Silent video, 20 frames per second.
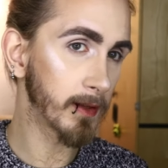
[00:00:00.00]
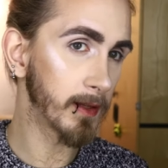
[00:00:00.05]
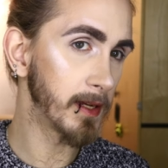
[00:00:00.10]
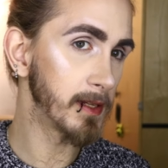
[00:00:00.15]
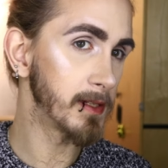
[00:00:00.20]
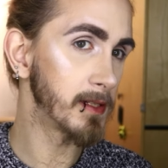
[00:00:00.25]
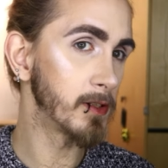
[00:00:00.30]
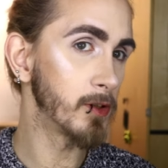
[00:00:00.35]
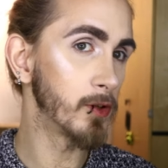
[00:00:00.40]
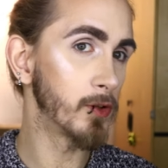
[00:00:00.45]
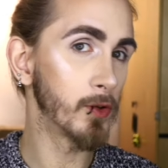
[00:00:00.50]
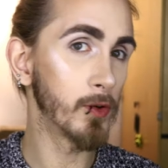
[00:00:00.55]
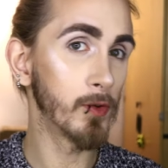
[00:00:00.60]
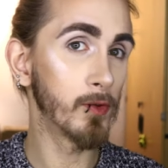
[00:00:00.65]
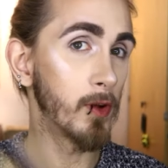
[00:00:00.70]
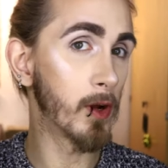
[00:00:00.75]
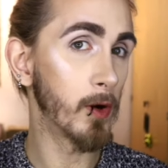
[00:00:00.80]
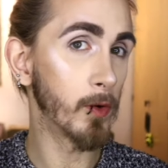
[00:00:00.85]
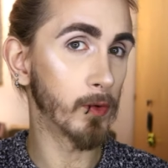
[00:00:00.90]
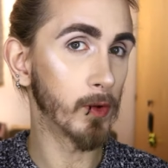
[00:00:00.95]
like this, you
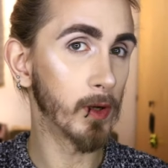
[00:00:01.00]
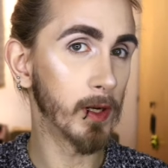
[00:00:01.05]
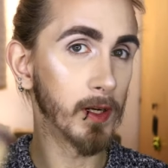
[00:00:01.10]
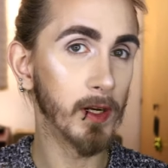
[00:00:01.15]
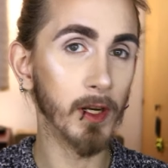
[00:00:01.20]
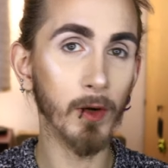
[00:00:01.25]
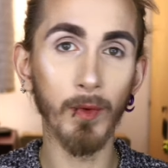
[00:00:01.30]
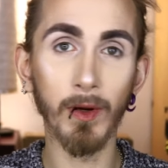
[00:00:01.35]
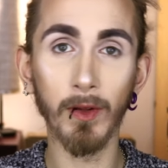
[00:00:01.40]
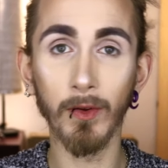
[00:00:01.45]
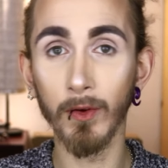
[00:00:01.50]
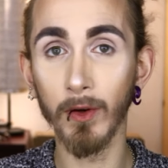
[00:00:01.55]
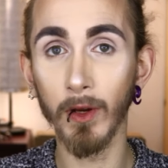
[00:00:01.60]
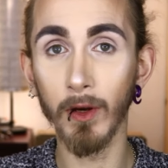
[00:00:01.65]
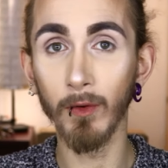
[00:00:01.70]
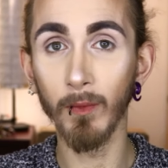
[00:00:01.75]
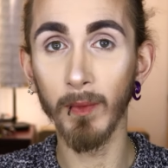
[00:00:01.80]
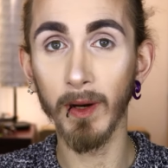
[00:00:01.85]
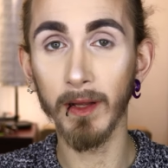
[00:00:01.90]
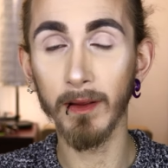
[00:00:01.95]
should totally do it, you
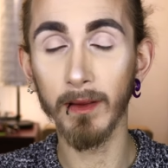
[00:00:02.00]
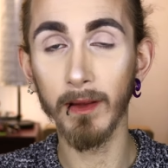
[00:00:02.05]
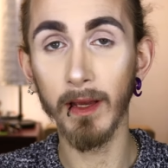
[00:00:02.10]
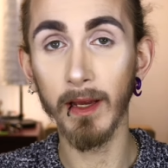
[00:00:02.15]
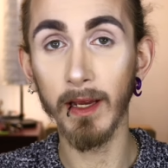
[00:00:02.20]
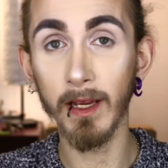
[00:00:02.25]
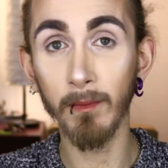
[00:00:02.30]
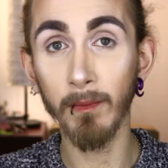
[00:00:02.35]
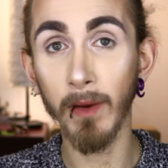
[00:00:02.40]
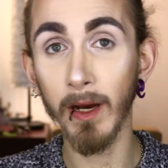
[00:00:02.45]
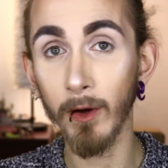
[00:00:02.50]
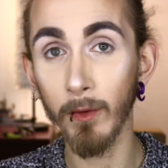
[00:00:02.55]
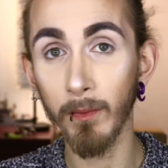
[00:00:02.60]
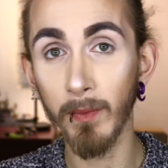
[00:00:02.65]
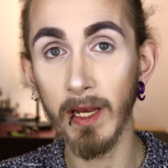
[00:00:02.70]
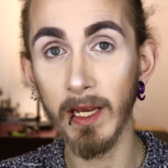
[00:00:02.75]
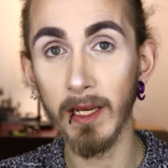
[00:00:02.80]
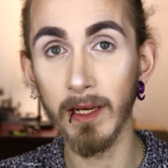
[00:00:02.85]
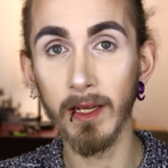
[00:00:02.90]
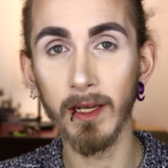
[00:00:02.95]
know. But in my
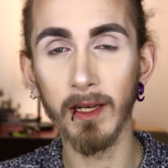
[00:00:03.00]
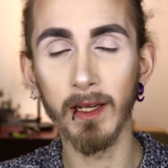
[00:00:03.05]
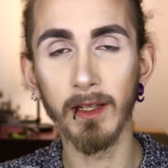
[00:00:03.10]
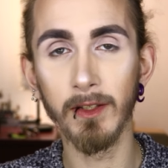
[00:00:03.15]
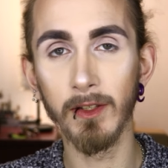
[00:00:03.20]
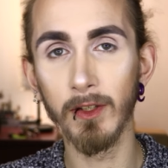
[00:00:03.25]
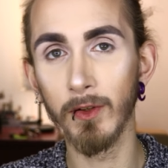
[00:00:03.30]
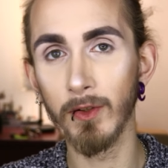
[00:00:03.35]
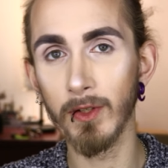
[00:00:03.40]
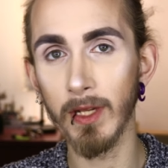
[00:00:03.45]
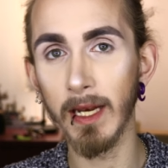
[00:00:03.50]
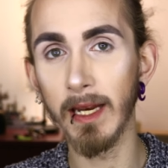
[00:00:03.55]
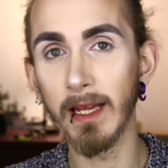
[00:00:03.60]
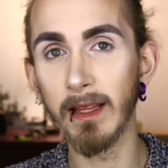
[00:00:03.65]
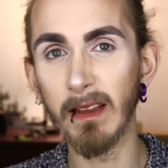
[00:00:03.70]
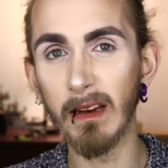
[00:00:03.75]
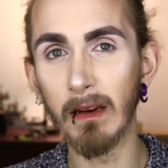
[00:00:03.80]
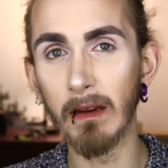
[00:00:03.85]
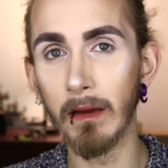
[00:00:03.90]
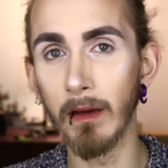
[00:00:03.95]
opinion, it's just a
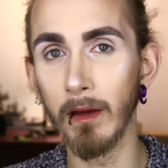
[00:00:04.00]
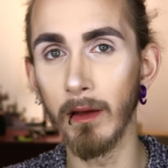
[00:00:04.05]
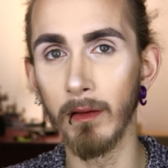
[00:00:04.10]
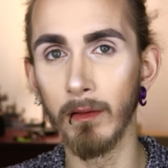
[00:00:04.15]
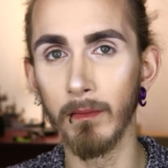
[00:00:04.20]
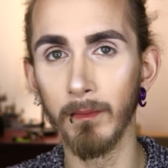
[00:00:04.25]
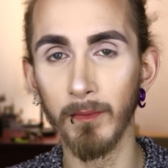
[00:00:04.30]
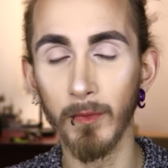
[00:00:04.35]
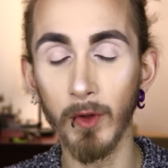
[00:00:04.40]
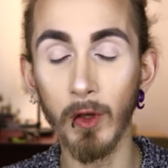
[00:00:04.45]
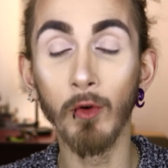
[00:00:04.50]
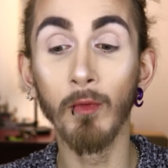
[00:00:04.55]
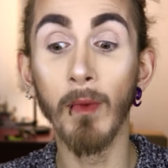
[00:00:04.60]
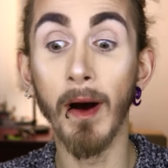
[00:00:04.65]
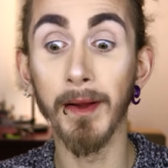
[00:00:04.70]
little too